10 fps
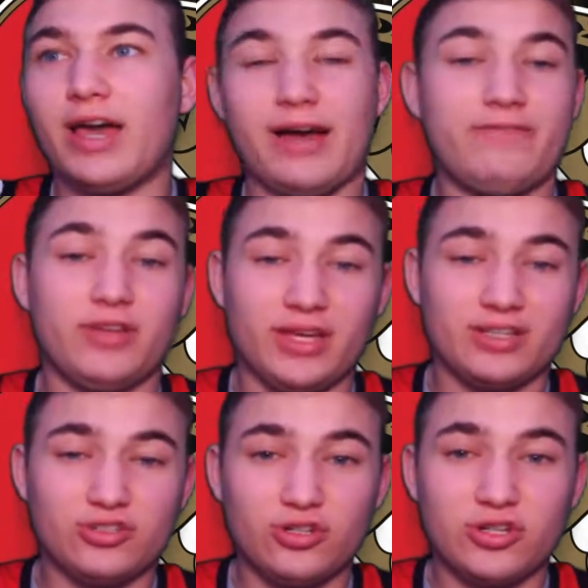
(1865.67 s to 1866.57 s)
feel like
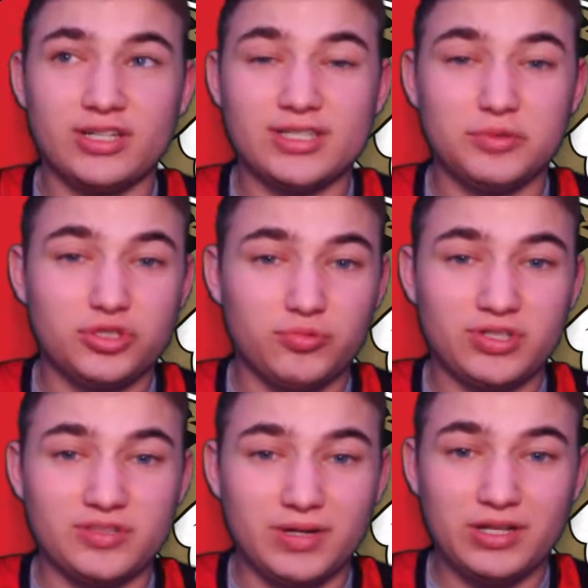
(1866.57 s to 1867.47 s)
it's a good cause that we should
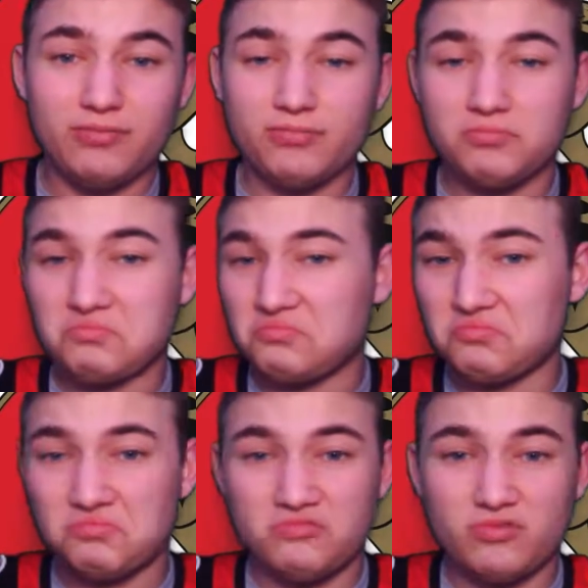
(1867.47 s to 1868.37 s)
raise some money
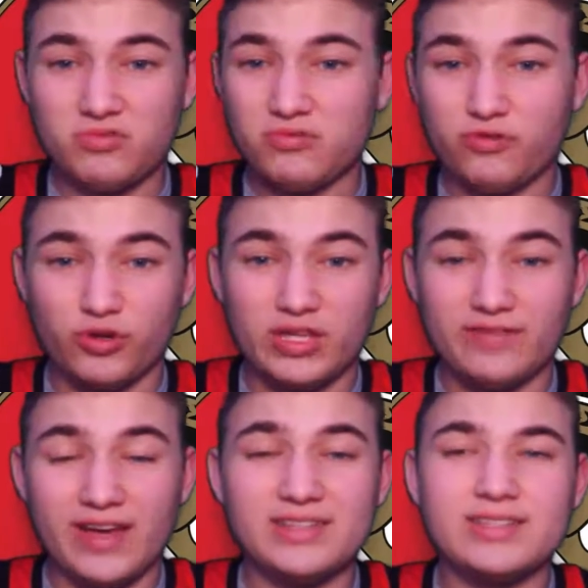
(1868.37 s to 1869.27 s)
for the
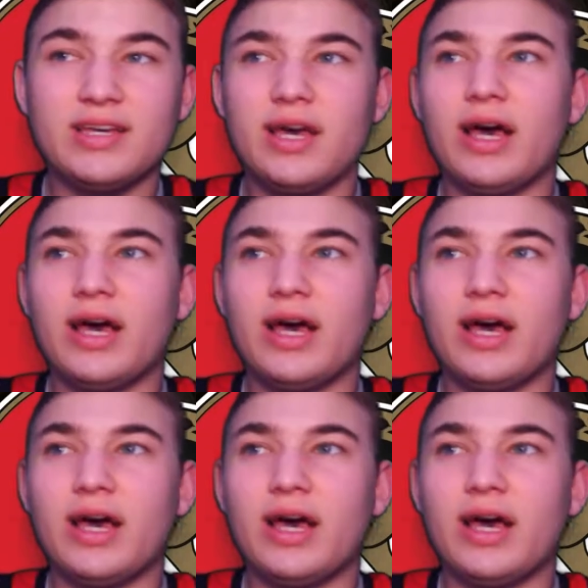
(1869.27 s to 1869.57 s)
event.